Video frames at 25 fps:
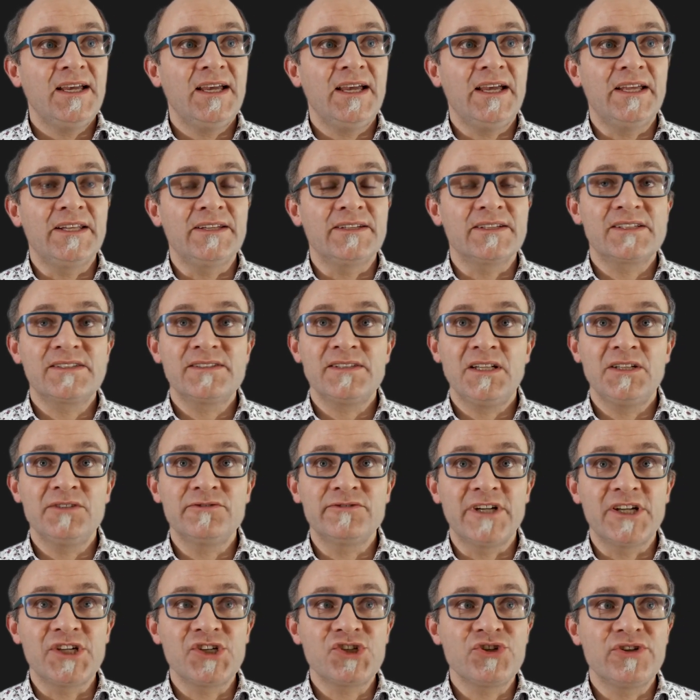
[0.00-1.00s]
and
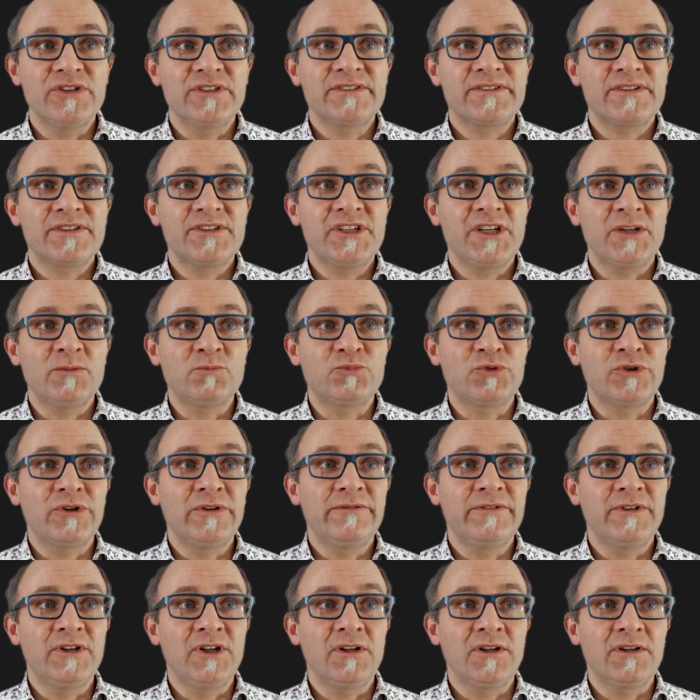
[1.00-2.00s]
acceleration is the
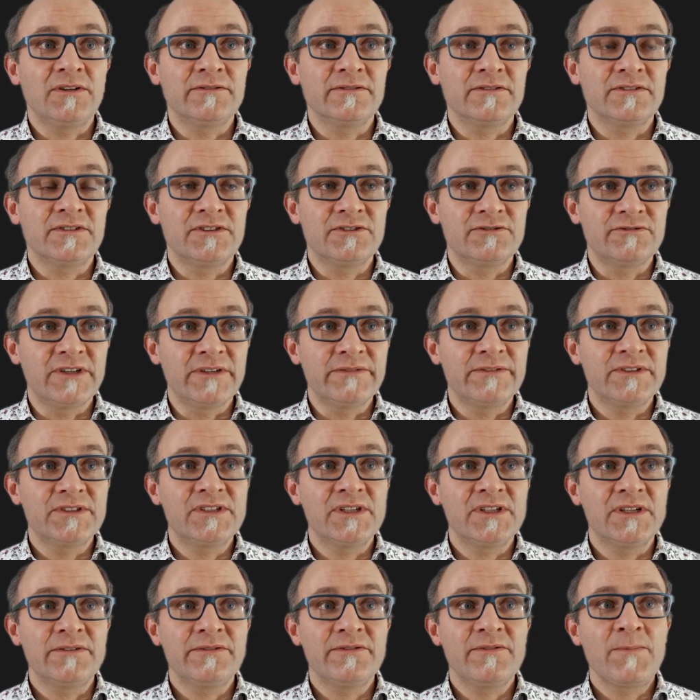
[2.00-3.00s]
temporal
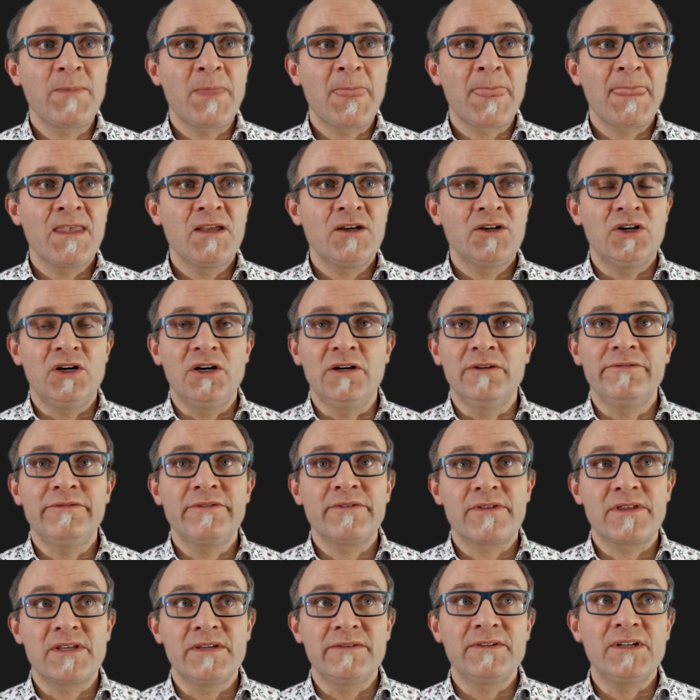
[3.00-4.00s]
derivative of
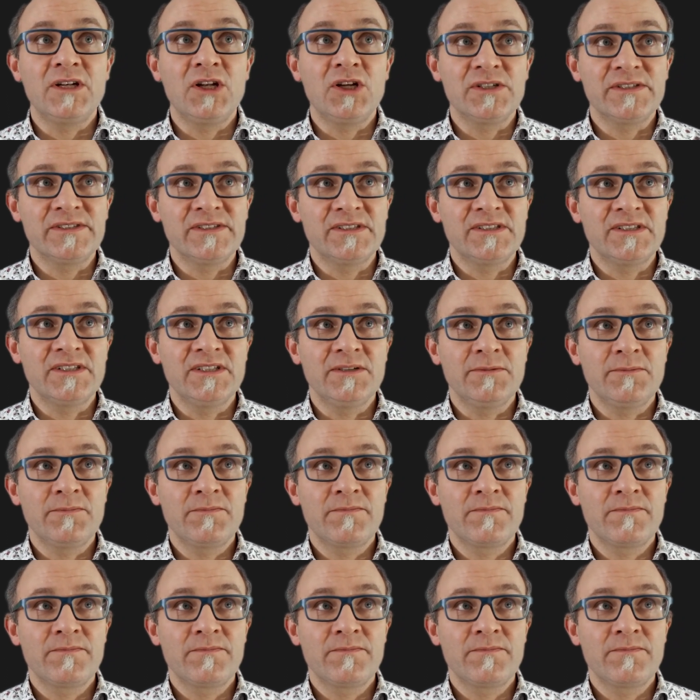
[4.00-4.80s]
the velocity.